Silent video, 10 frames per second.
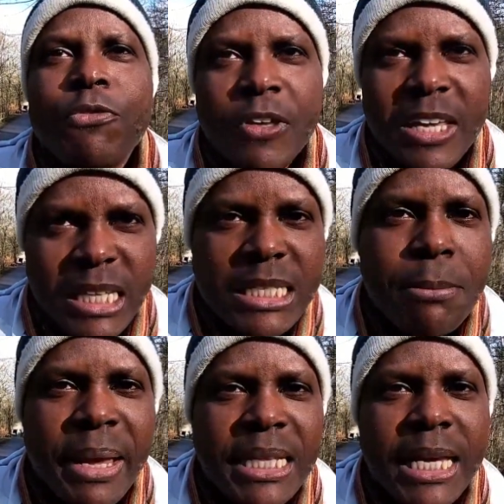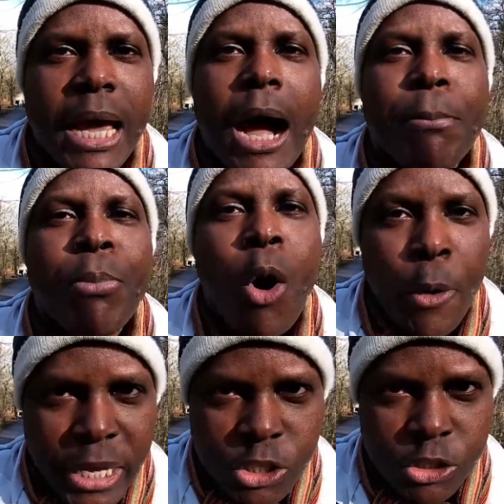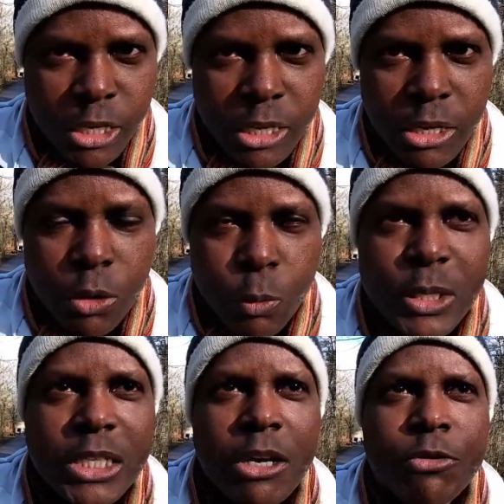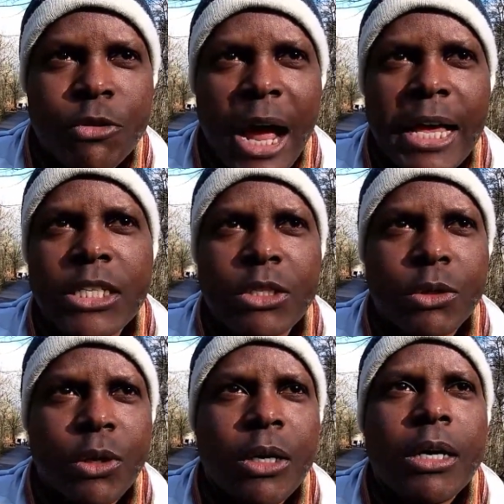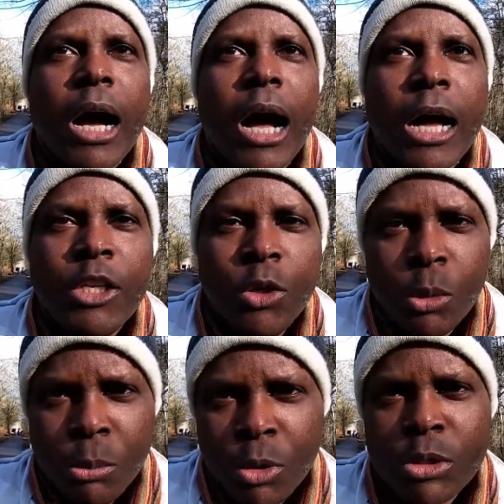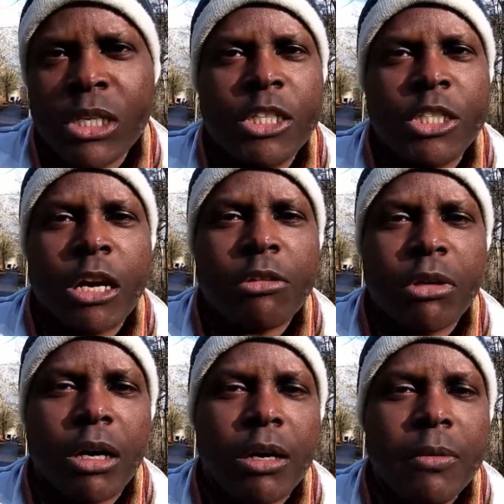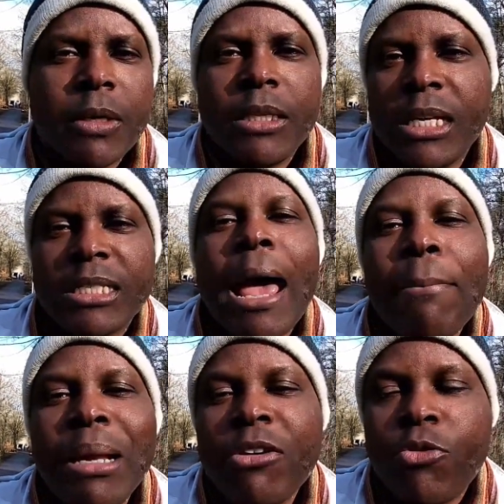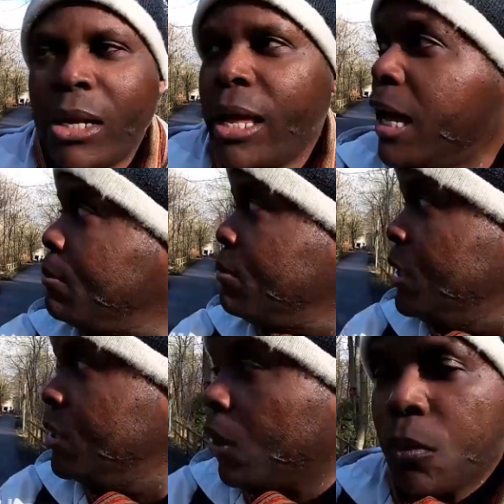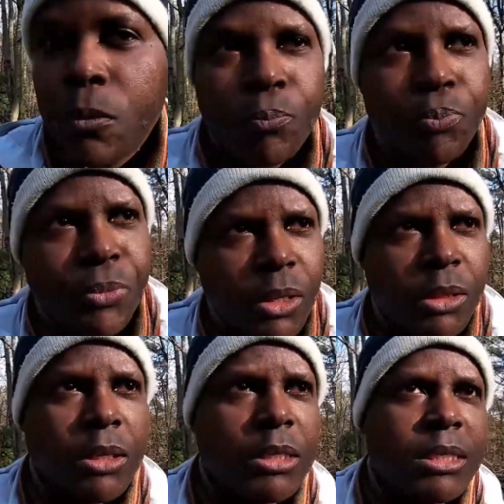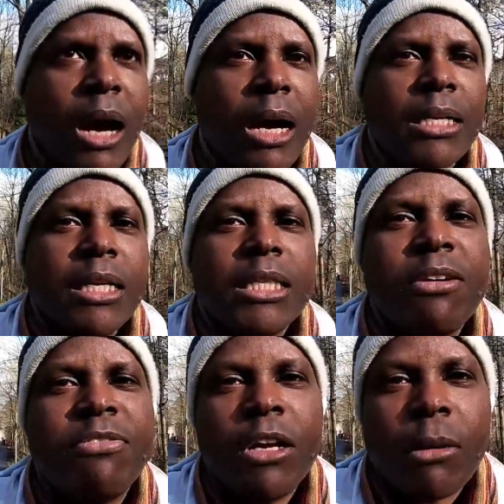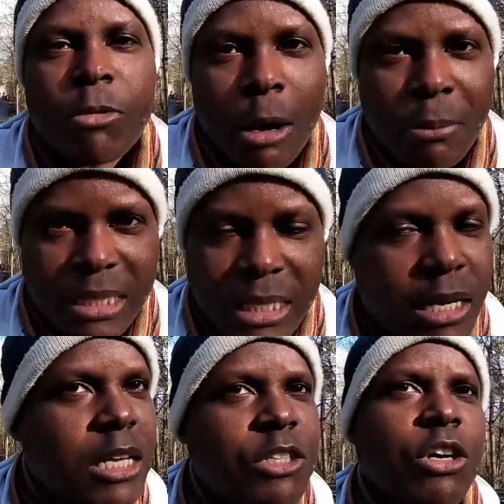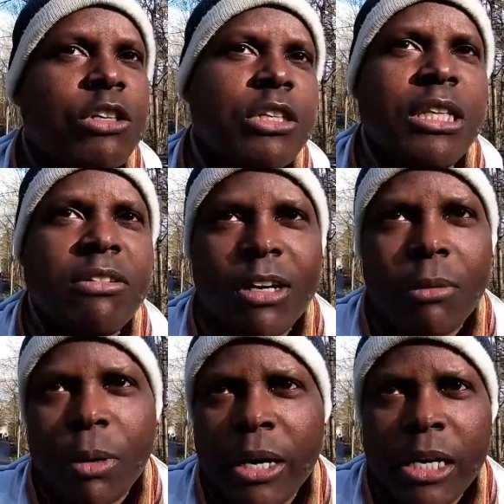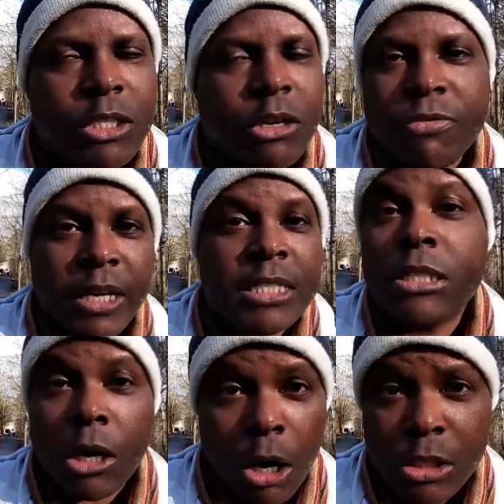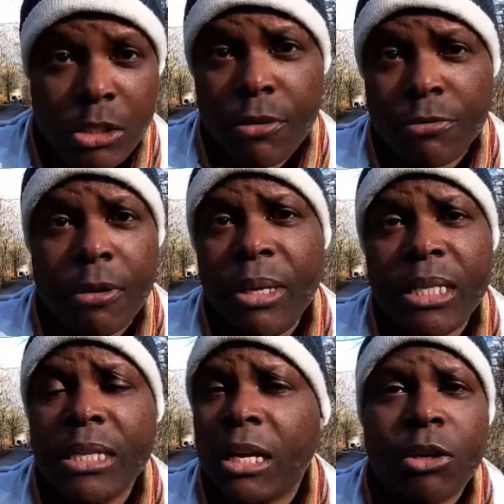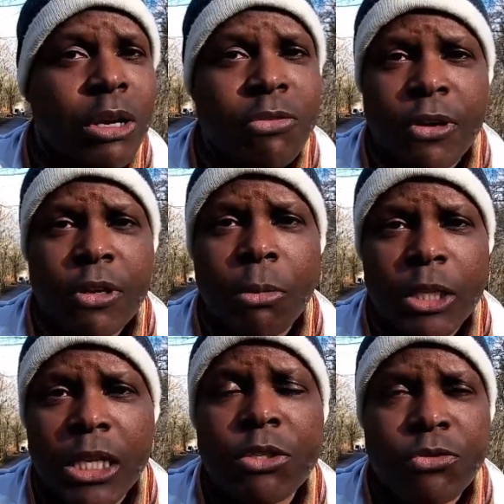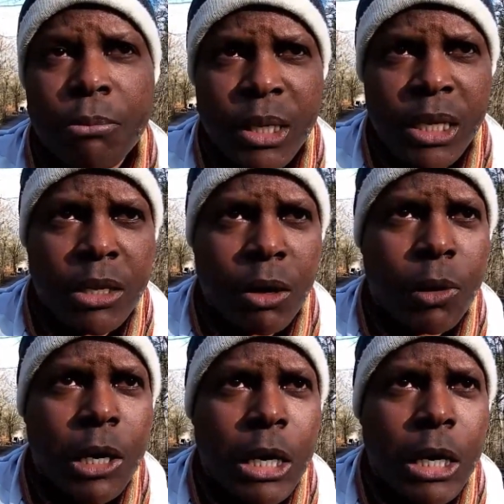Vétémete, a poetry which gives rise to a new music genre. This, I believe, will help me now to start develop grammatical structure, develop other stuff. It's also for me, it's not only for you, but it's for me now